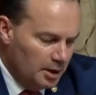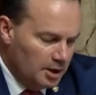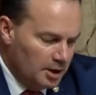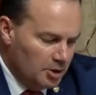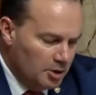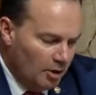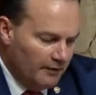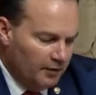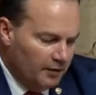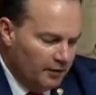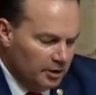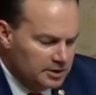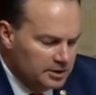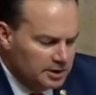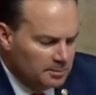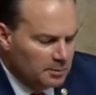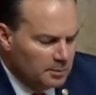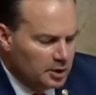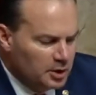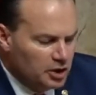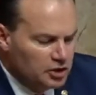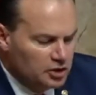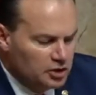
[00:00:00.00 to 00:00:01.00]
Now, I've heard some
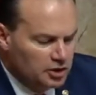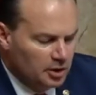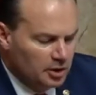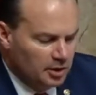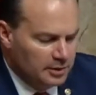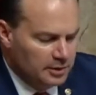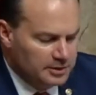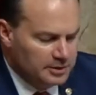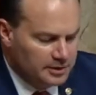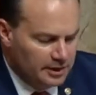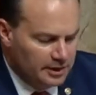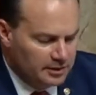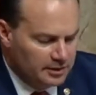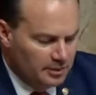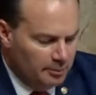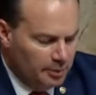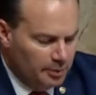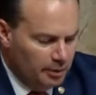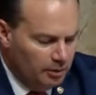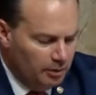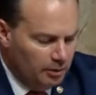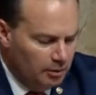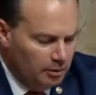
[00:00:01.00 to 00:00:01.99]
concerns that the
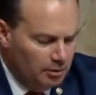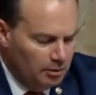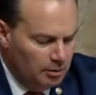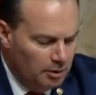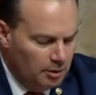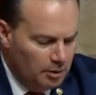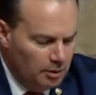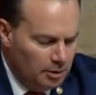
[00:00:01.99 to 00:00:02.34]
bill,